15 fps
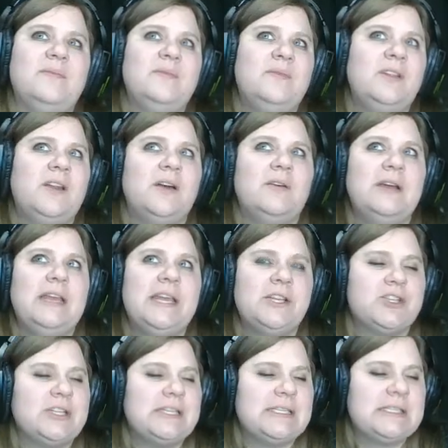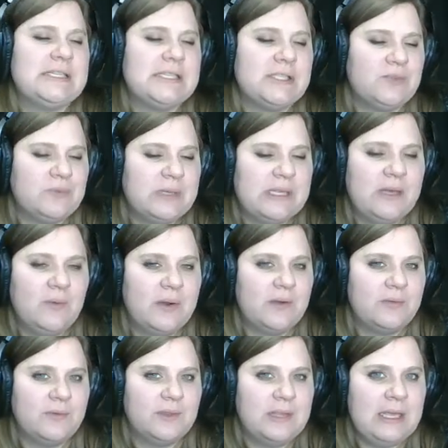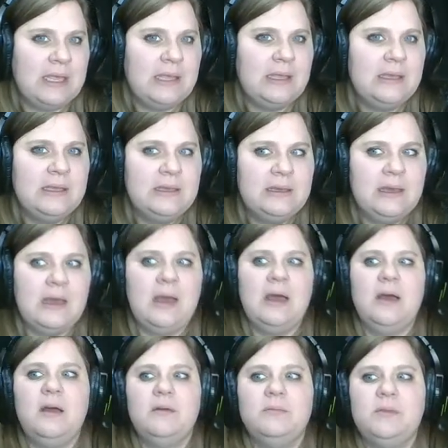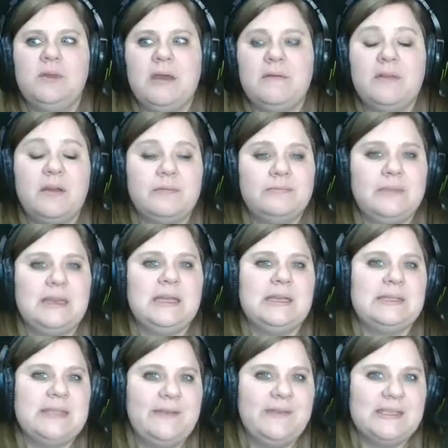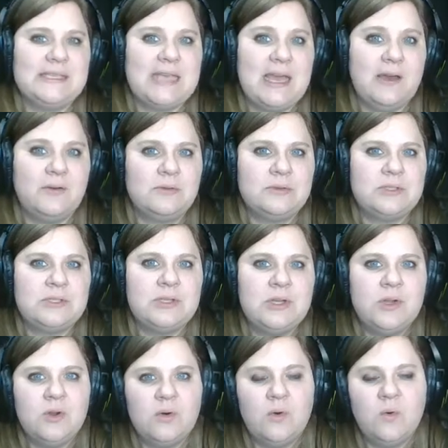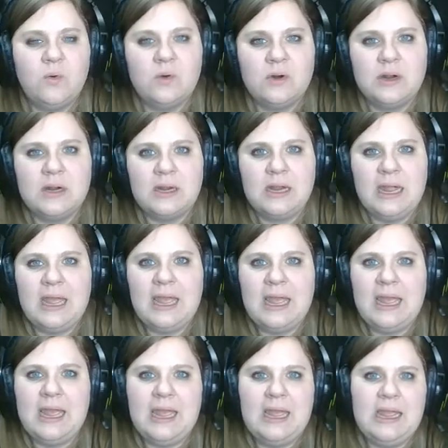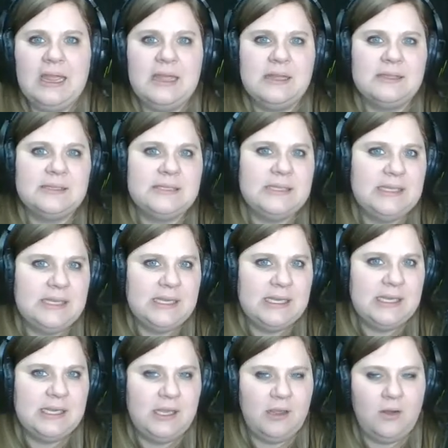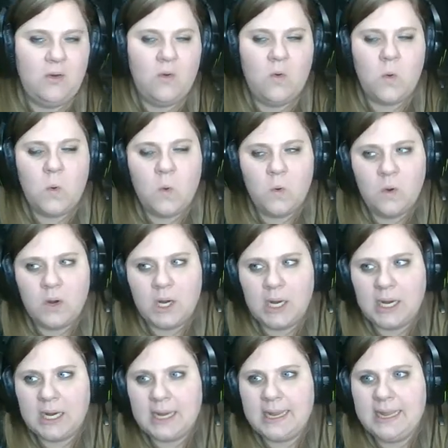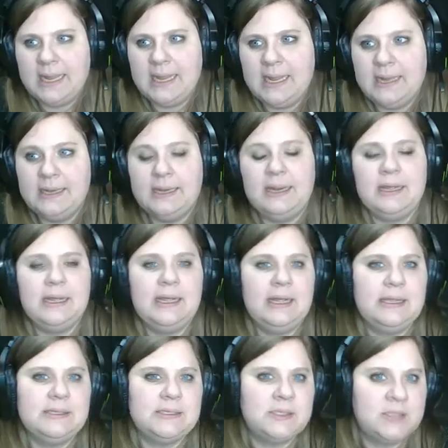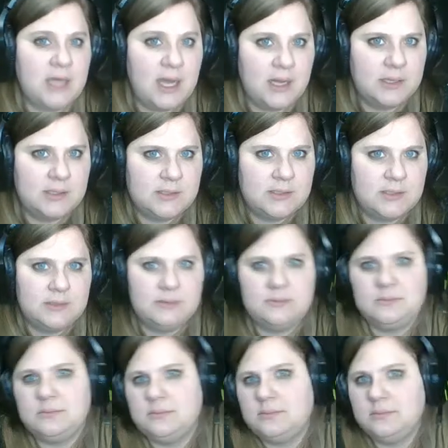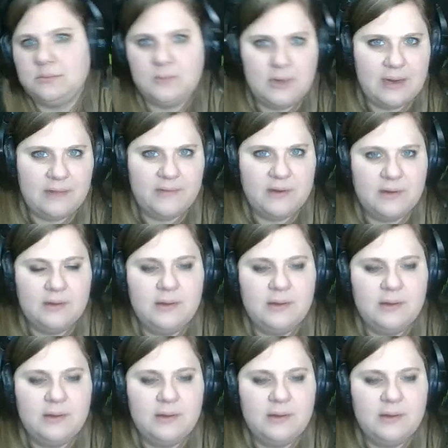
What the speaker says: You know, interest is really a wonderful thing. You have enough money in a savings account or a CD or in stocks, whatever.